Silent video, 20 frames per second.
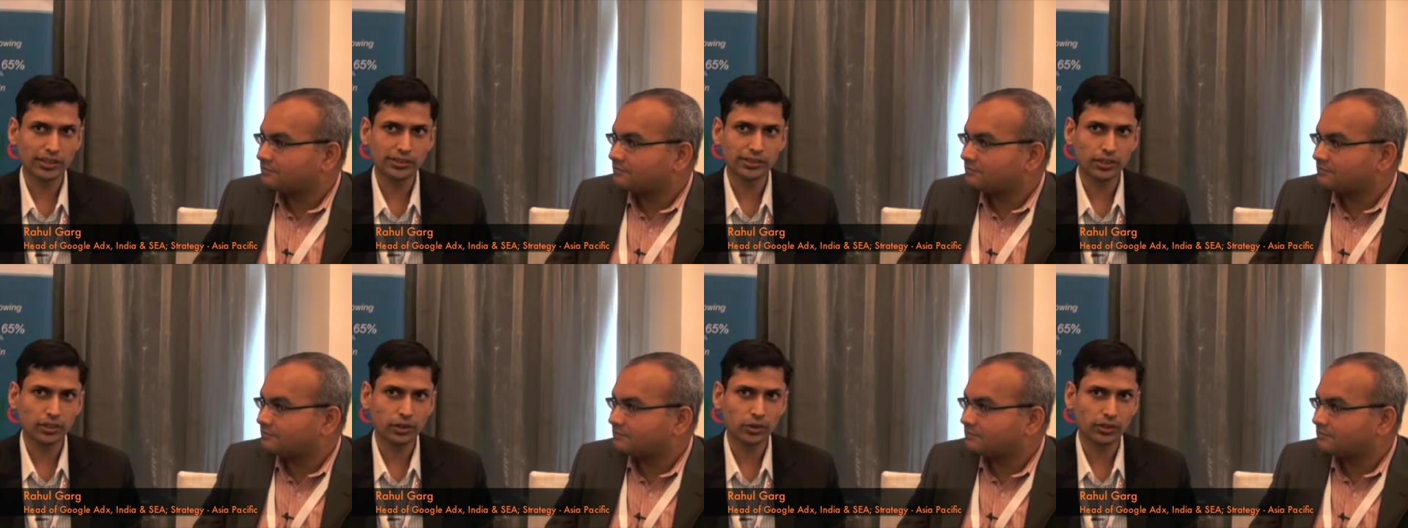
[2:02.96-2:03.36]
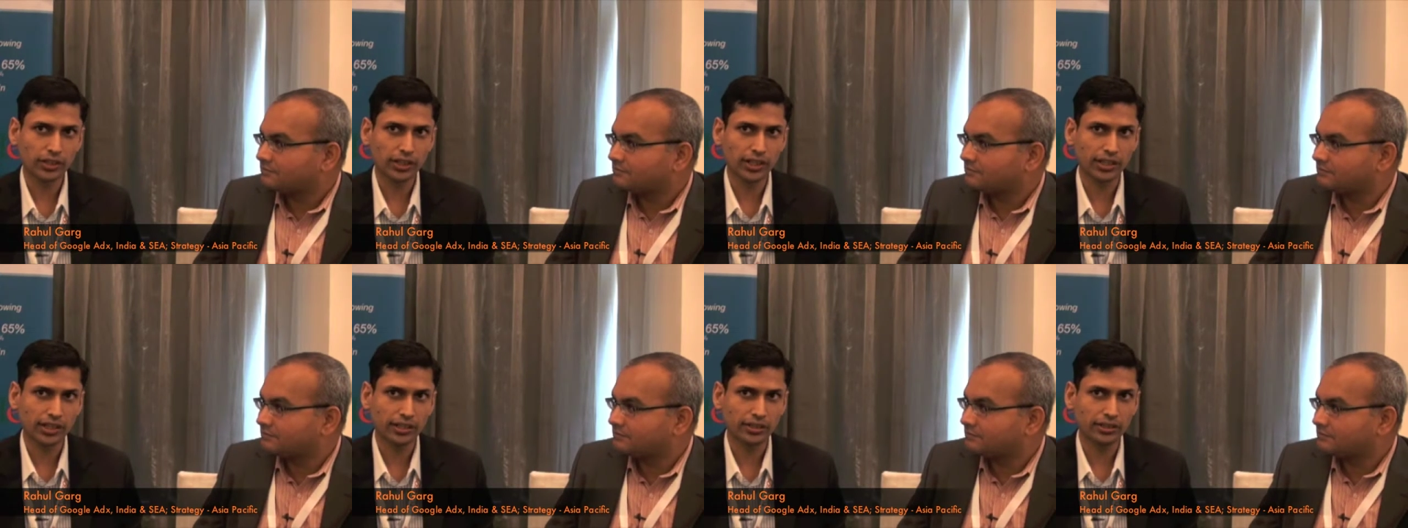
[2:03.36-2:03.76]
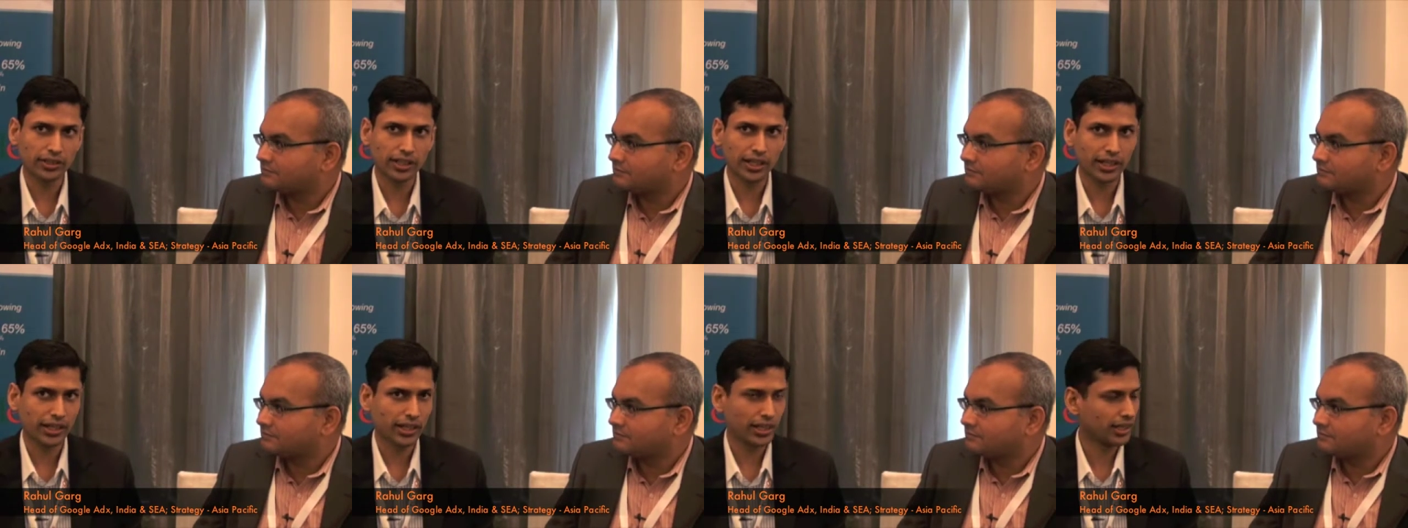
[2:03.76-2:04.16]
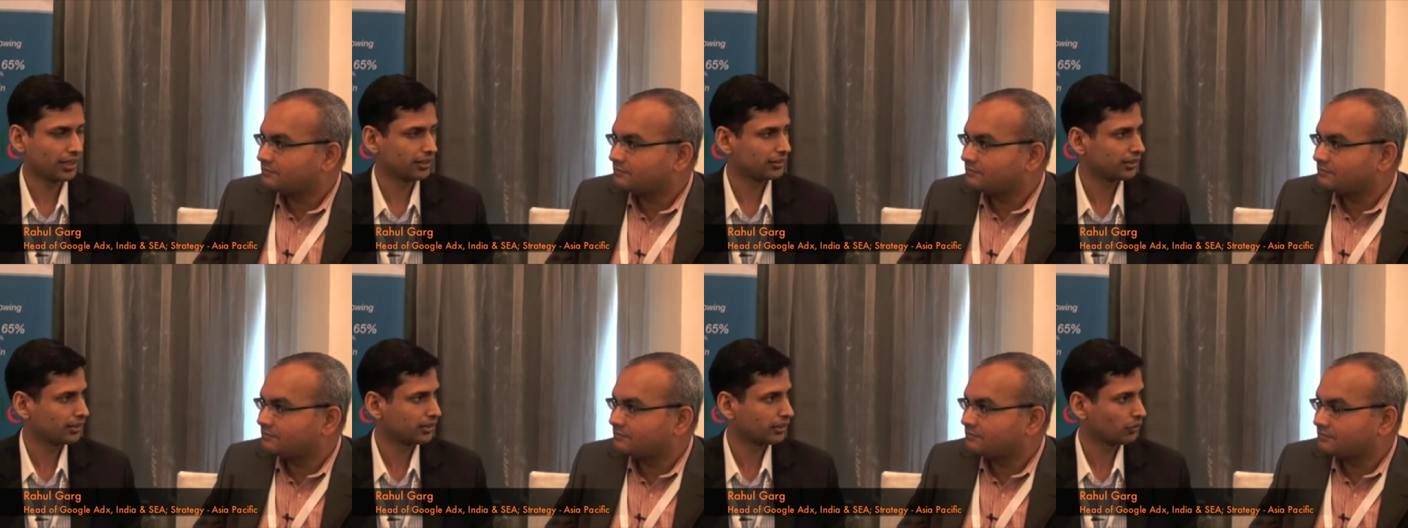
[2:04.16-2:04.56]
Speaker 1: as a hotel I
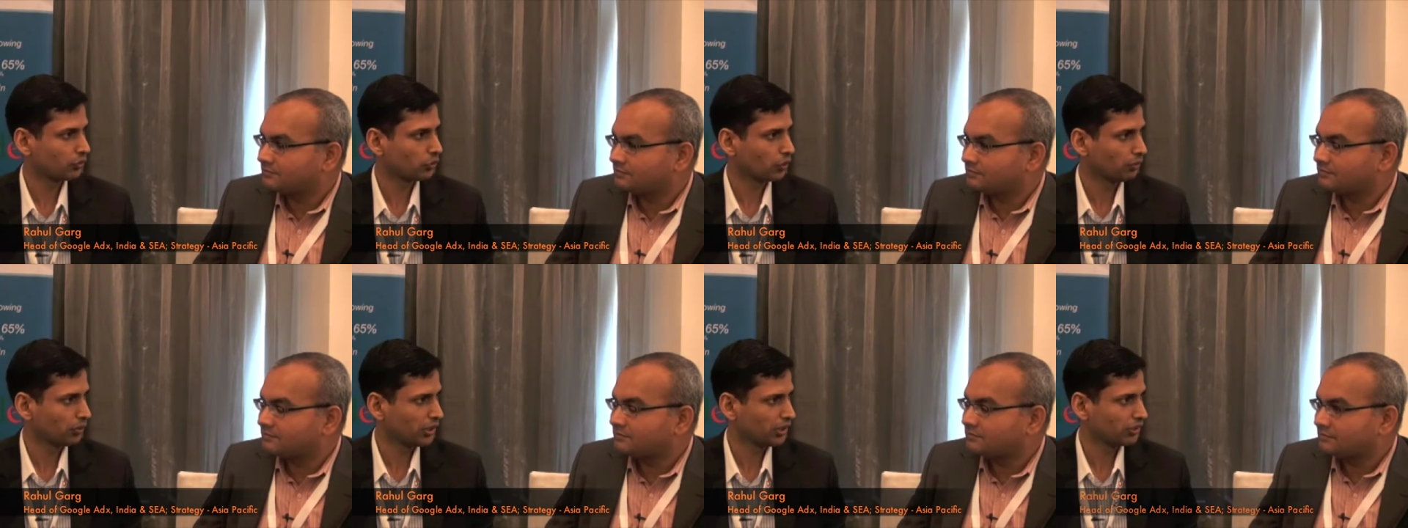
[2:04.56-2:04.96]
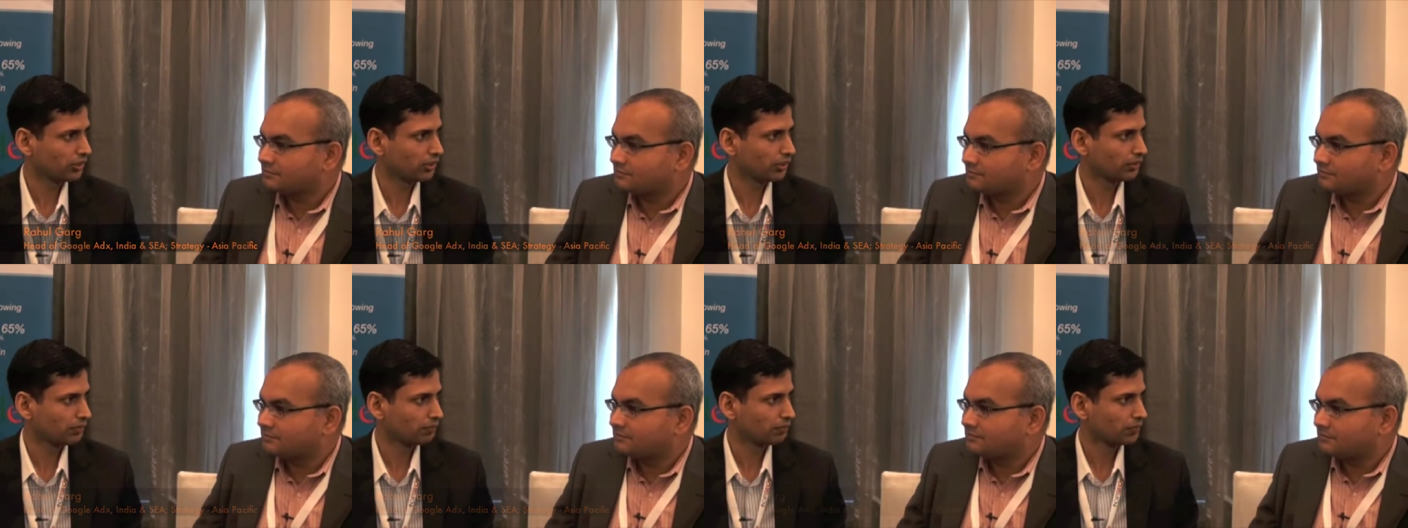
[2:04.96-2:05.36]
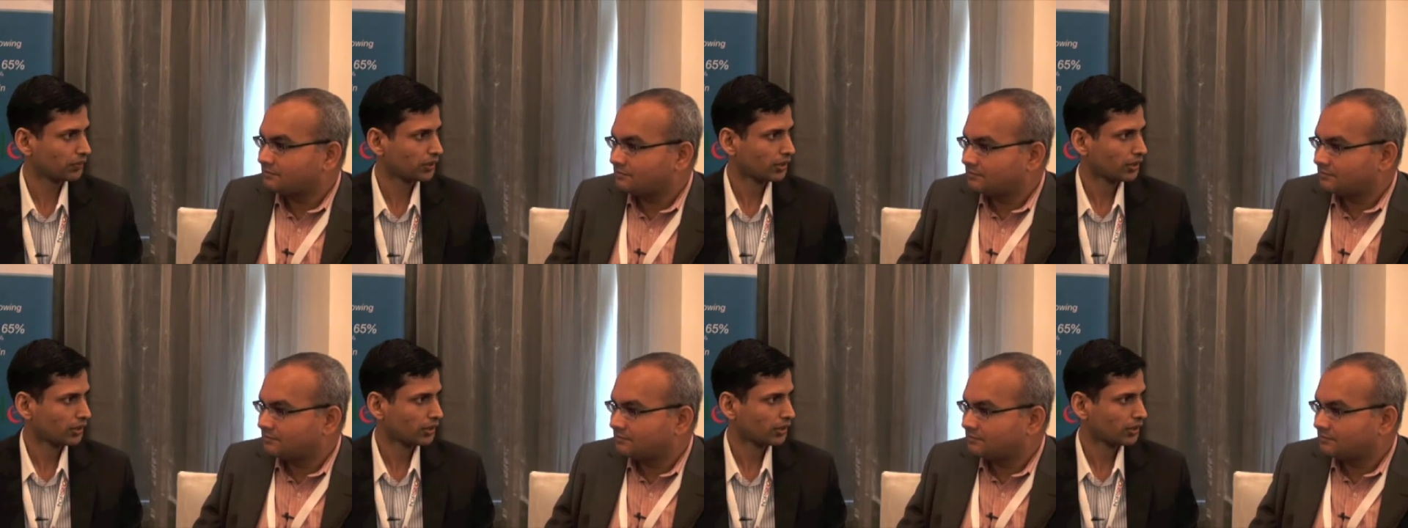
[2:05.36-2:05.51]
had that information,